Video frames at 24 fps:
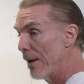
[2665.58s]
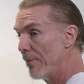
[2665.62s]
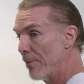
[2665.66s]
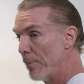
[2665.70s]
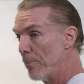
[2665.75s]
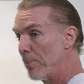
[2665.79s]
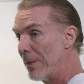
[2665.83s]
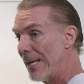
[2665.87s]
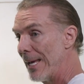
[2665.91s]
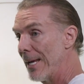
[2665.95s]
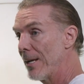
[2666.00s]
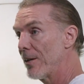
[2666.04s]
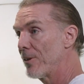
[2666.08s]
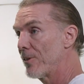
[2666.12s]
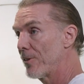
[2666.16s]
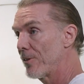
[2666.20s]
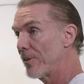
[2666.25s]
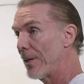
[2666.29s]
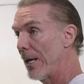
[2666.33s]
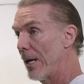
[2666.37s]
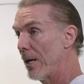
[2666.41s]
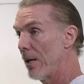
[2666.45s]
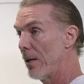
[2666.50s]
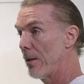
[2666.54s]
you have a Planck
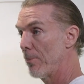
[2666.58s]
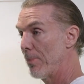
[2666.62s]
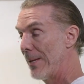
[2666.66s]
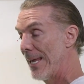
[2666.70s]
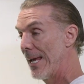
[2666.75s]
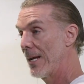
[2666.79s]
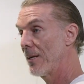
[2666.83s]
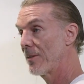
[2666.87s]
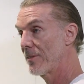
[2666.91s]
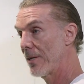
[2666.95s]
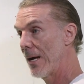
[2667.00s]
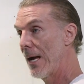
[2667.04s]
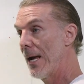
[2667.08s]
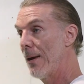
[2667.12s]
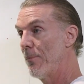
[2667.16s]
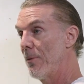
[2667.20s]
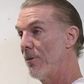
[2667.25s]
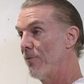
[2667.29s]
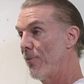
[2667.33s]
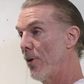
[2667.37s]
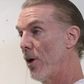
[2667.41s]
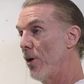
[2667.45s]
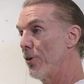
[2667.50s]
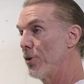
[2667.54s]
scale, Planck
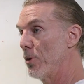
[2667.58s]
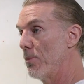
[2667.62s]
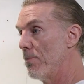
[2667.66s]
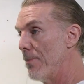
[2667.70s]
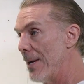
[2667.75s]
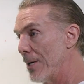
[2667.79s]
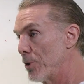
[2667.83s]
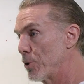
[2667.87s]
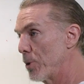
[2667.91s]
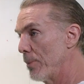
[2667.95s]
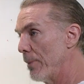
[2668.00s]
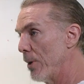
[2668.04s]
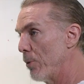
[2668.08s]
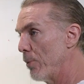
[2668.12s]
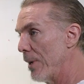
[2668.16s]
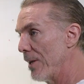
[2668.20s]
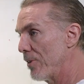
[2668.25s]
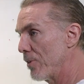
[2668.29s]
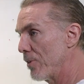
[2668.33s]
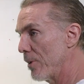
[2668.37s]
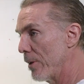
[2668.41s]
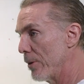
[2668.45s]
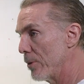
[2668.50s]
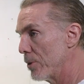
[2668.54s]
time and volume measurement
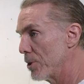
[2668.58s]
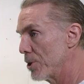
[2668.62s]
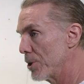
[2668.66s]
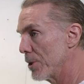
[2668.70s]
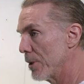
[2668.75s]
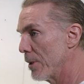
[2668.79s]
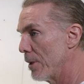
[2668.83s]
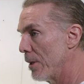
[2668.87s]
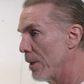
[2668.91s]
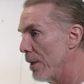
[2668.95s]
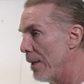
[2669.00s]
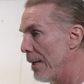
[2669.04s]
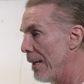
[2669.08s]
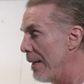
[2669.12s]
resolution.